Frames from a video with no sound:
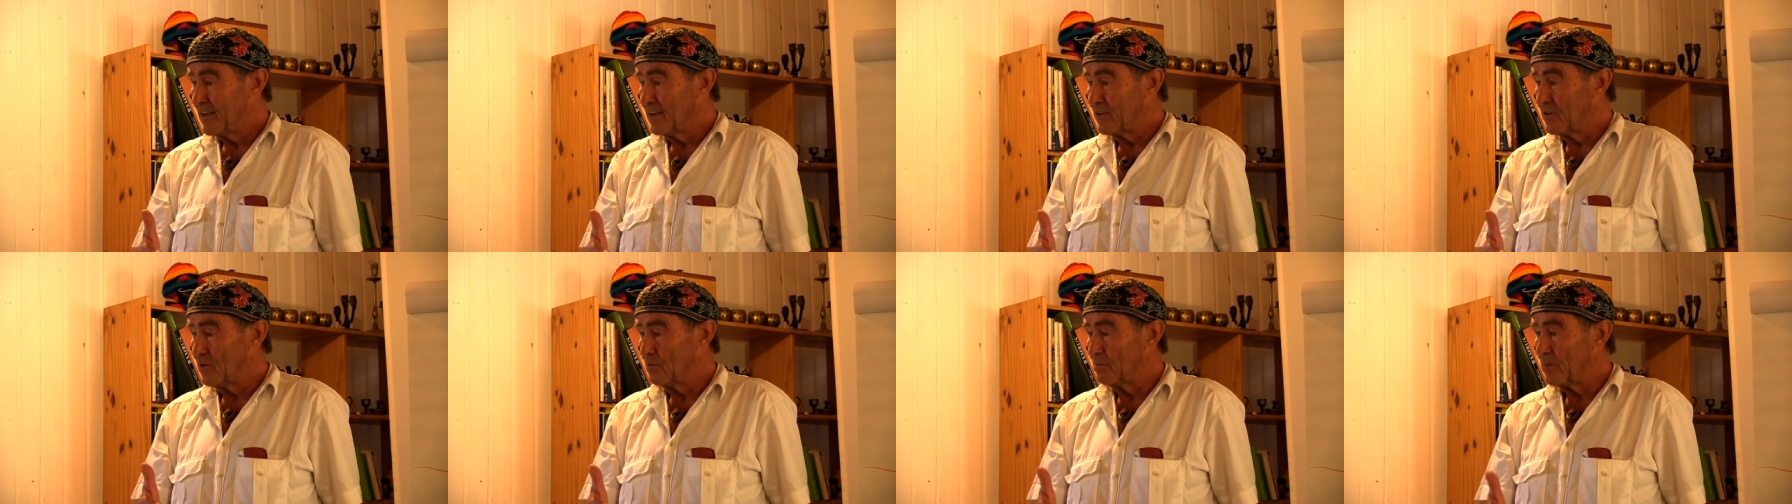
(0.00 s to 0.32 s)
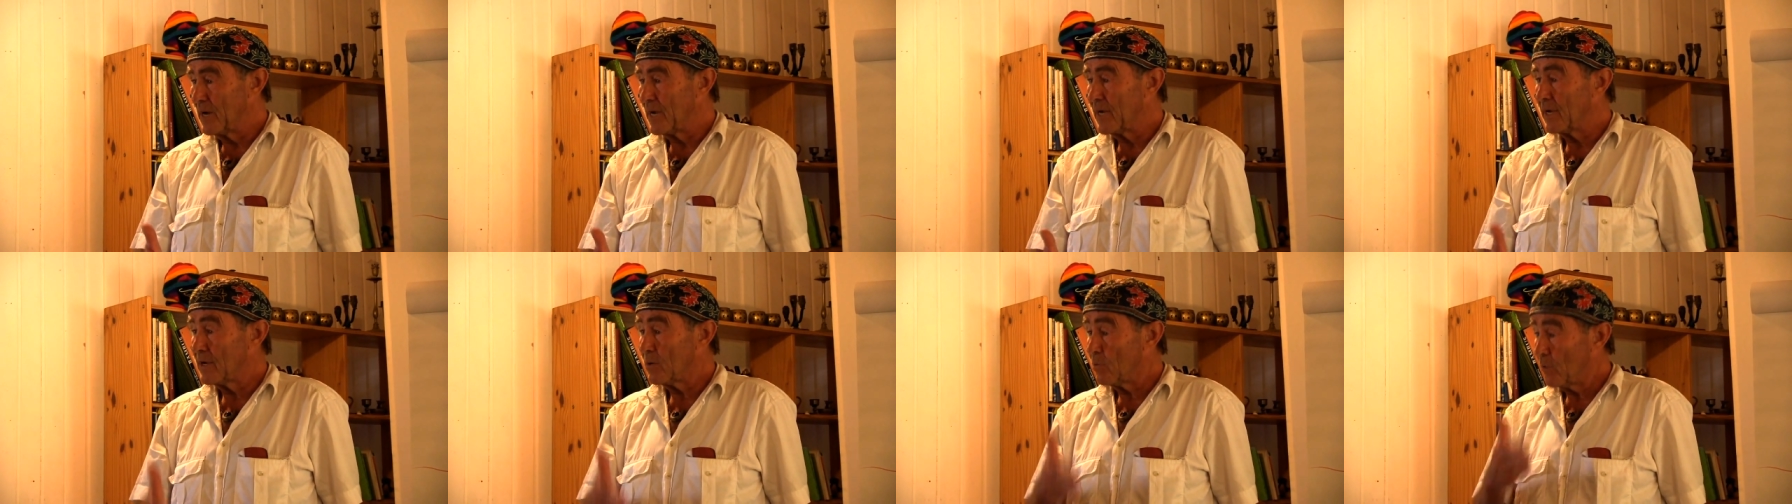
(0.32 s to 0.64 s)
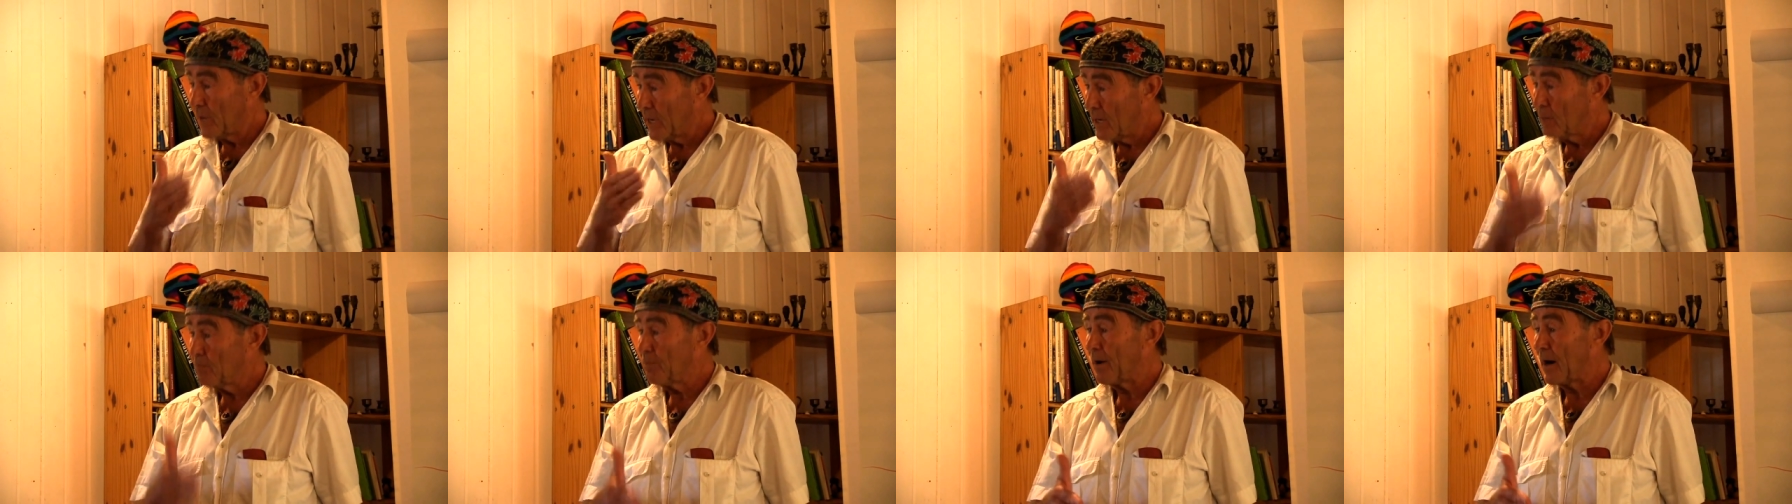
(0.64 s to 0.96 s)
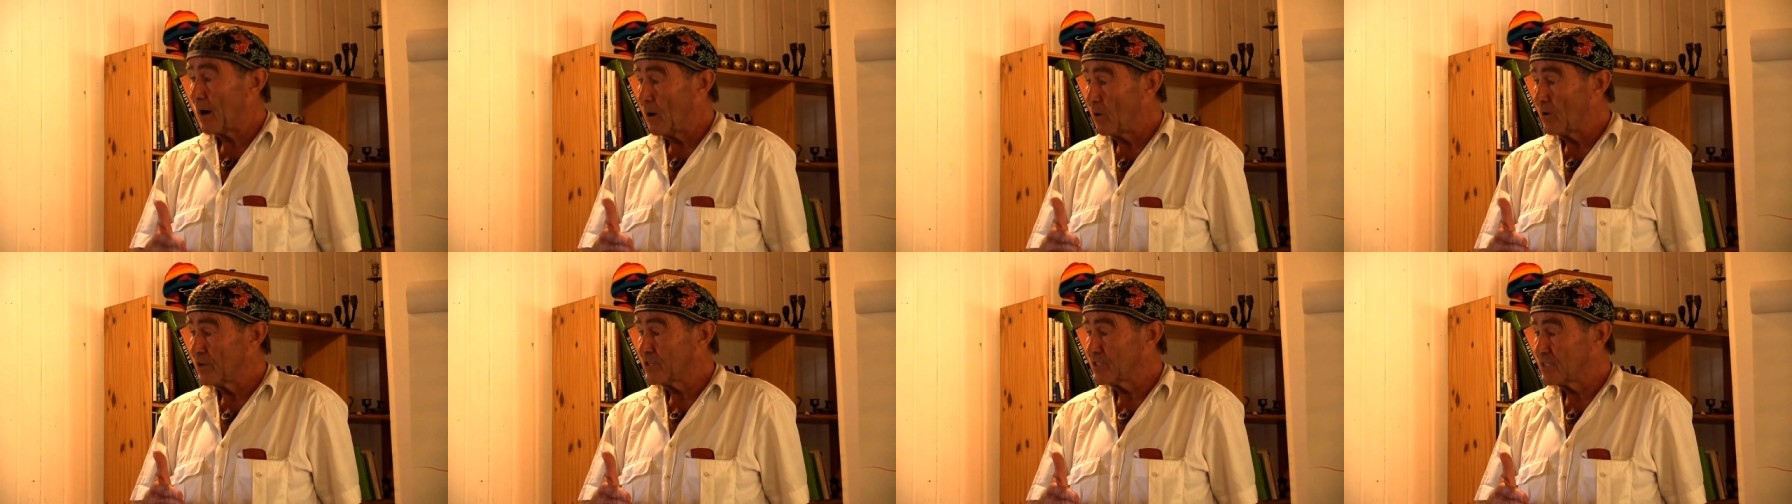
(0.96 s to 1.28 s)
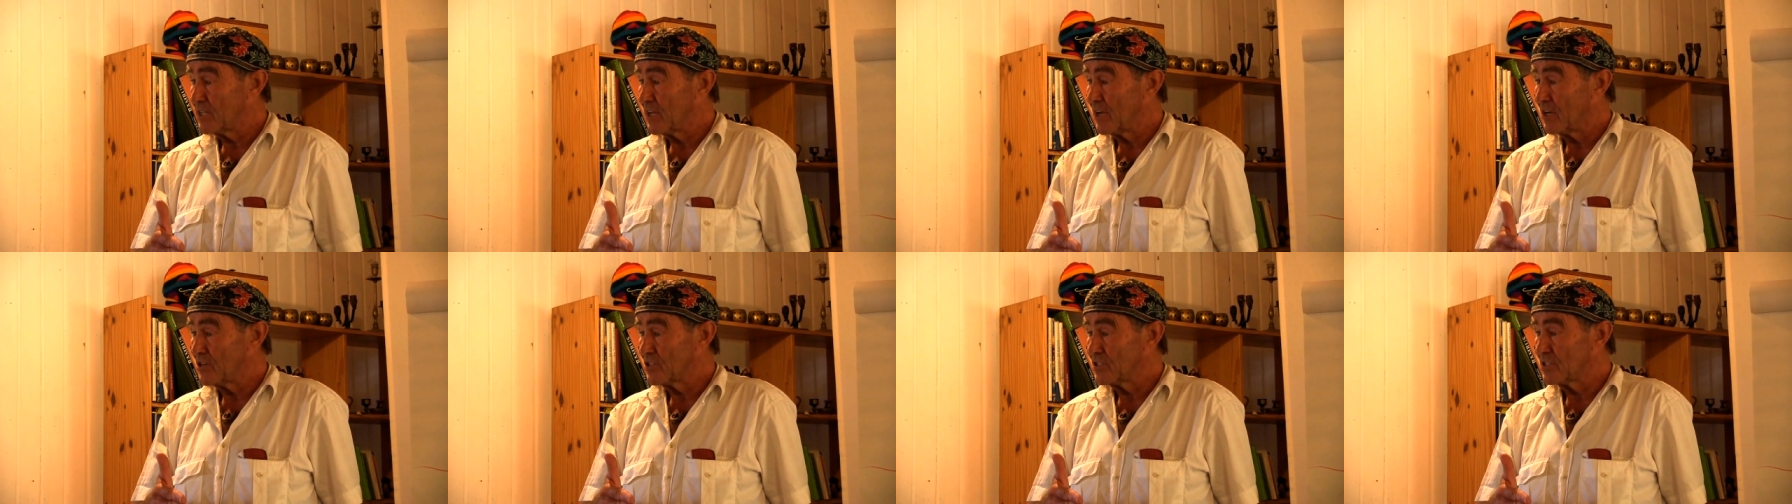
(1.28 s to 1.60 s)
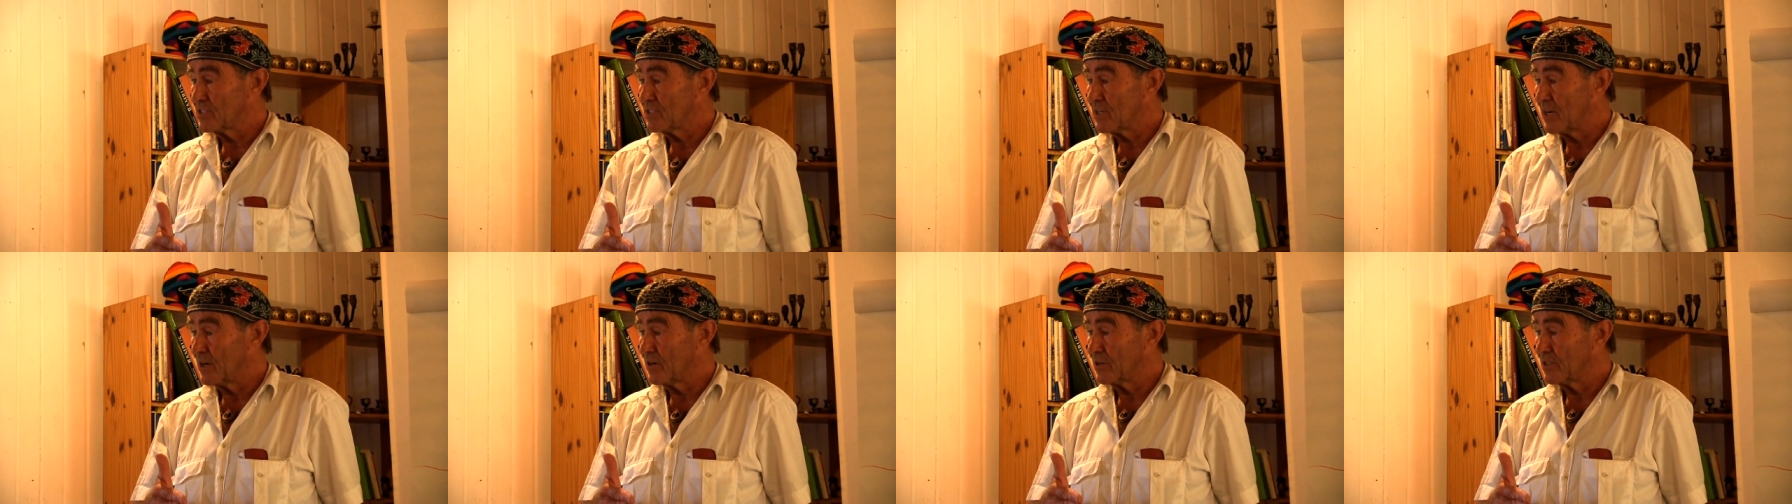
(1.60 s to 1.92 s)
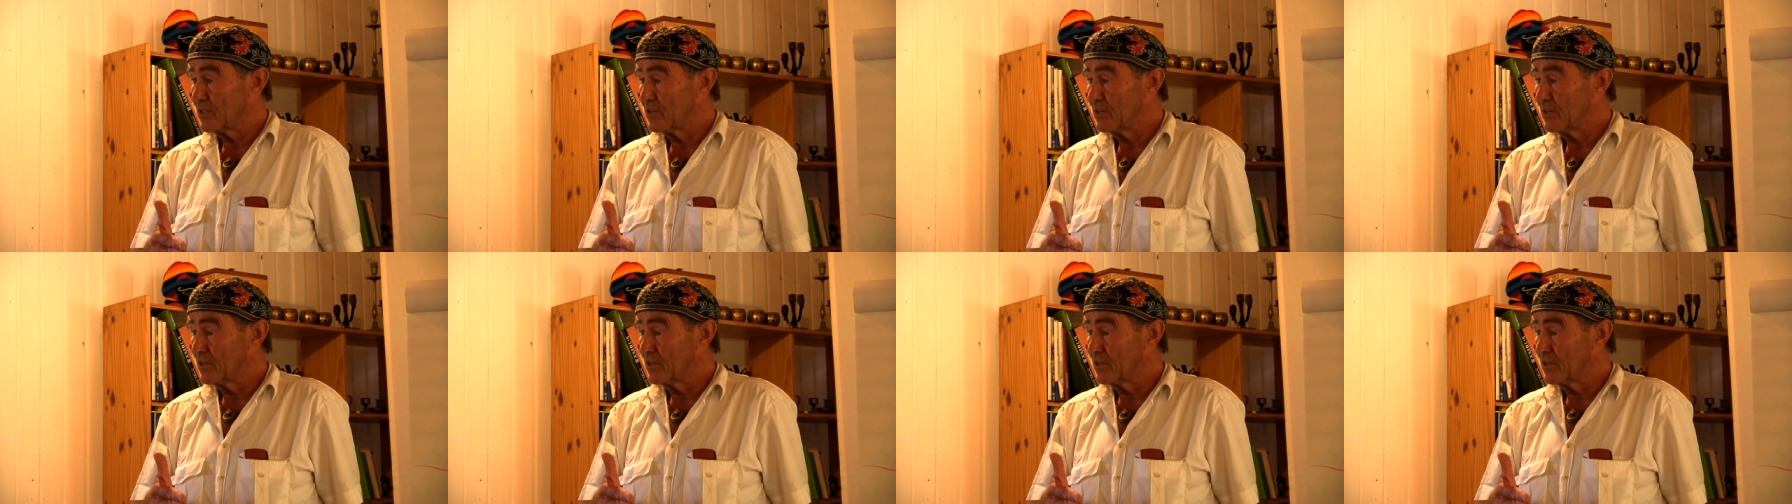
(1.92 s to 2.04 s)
you make real power stations out.